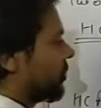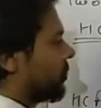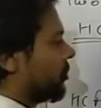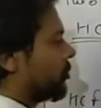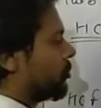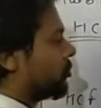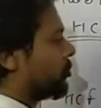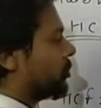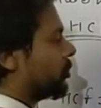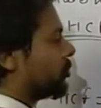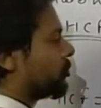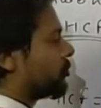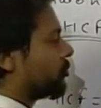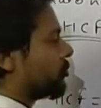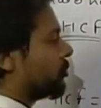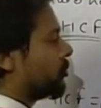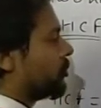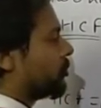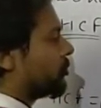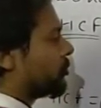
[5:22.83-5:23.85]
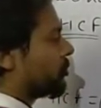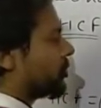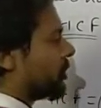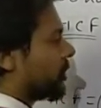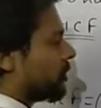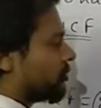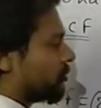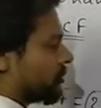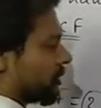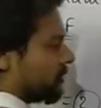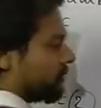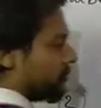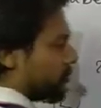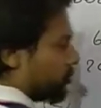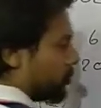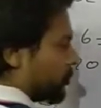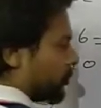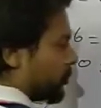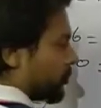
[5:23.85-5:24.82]
2 into 2 into 3 into 5.
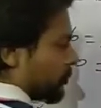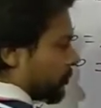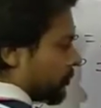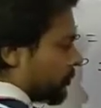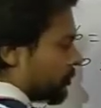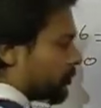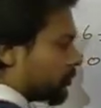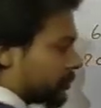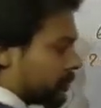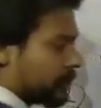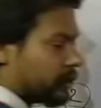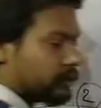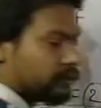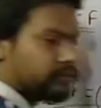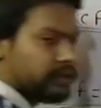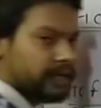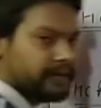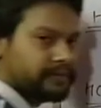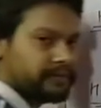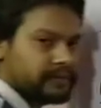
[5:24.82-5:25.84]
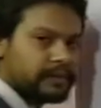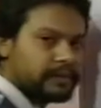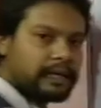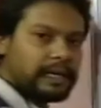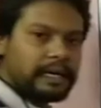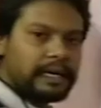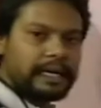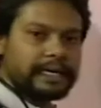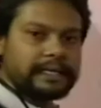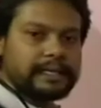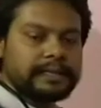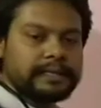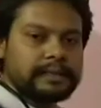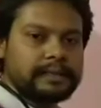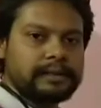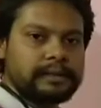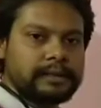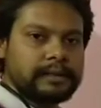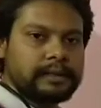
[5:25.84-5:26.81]
2 into 2 into 3 into 5. Like this,
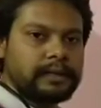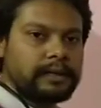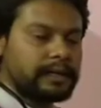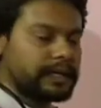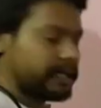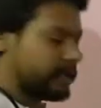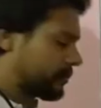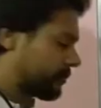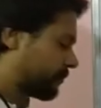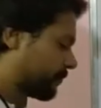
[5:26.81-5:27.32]
right?